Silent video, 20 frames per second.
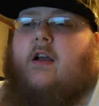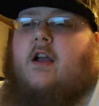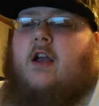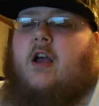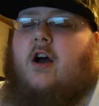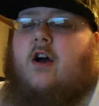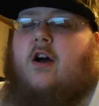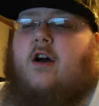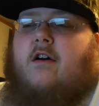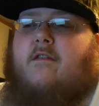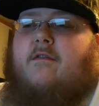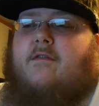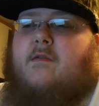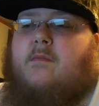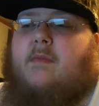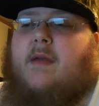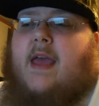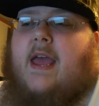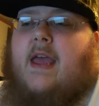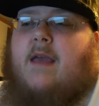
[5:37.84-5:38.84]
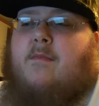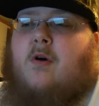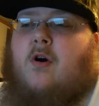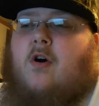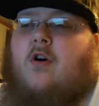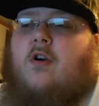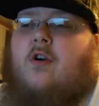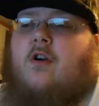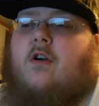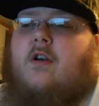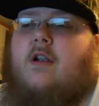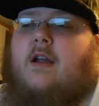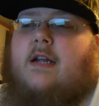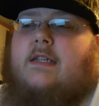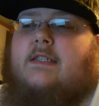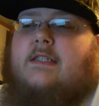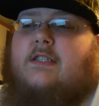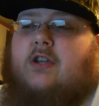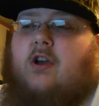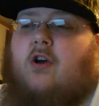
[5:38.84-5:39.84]
K from Ka-Bar,
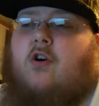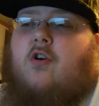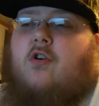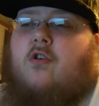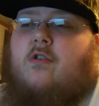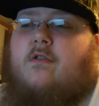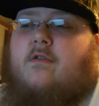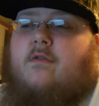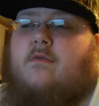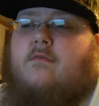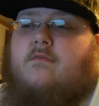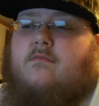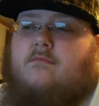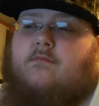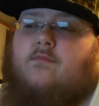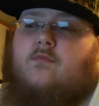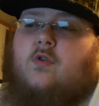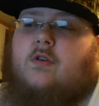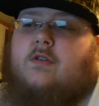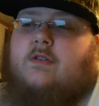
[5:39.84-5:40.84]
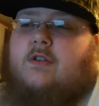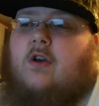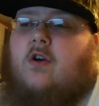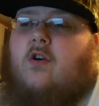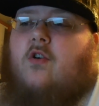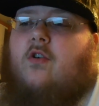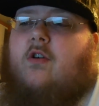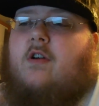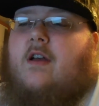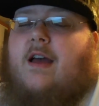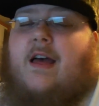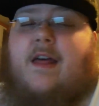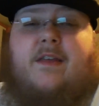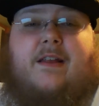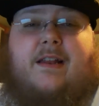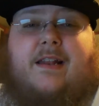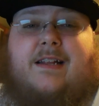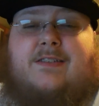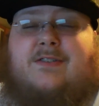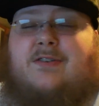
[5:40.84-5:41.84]
and Sog. Well, Sog. I
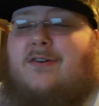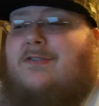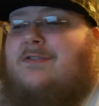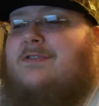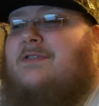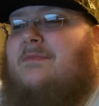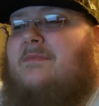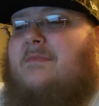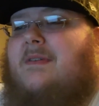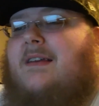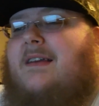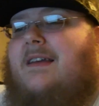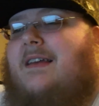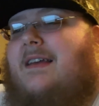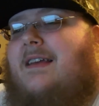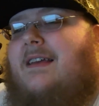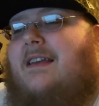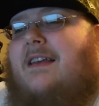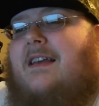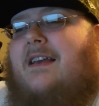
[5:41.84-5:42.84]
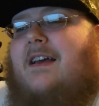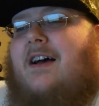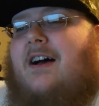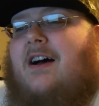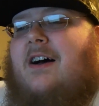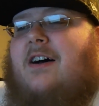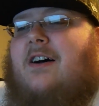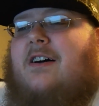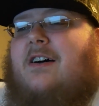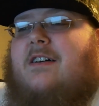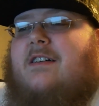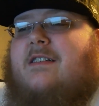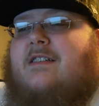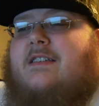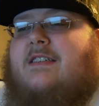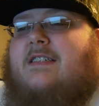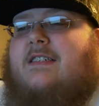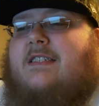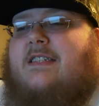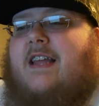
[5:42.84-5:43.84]
think that's awesome. Uh,
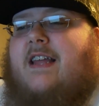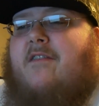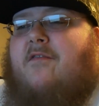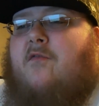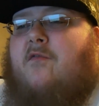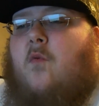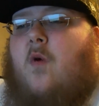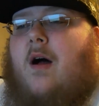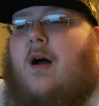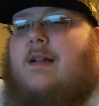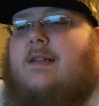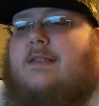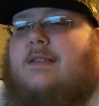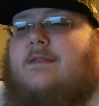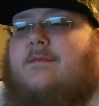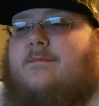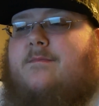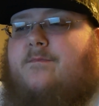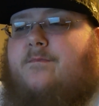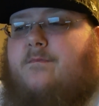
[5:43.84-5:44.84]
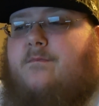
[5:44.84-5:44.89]
Steph Watts.